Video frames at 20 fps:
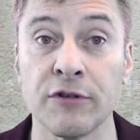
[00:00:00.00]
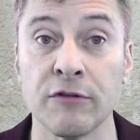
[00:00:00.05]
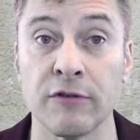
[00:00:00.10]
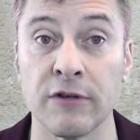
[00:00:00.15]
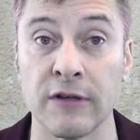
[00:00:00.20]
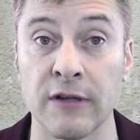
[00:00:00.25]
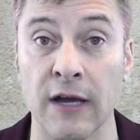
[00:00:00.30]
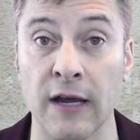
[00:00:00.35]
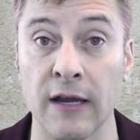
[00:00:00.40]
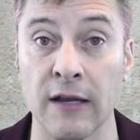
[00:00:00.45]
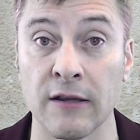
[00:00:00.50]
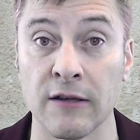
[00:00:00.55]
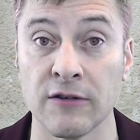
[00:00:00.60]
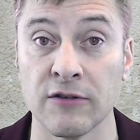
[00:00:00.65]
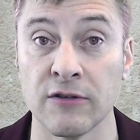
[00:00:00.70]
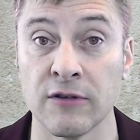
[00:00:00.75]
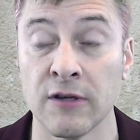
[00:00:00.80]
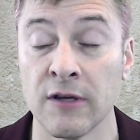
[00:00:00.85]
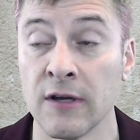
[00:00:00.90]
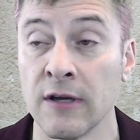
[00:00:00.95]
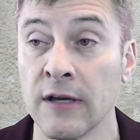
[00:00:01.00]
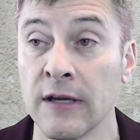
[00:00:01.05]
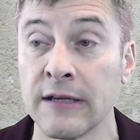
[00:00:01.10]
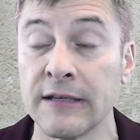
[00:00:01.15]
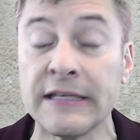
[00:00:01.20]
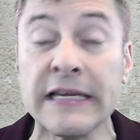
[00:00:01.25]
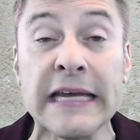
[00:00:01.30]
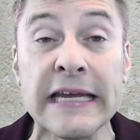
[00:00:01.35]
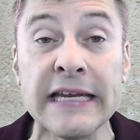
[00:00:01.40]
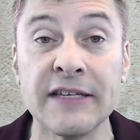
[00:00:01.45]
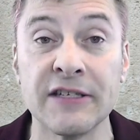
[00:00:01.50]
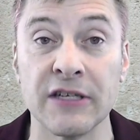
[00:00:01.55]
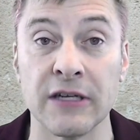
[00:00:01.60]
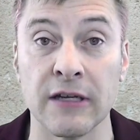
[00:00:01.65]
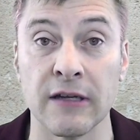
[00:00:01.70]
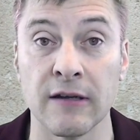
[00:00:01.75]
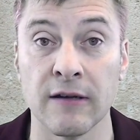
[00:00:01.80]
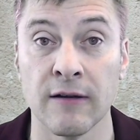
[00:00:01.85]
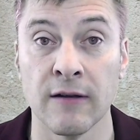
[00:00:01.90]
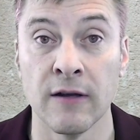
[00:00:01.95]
today in this teaching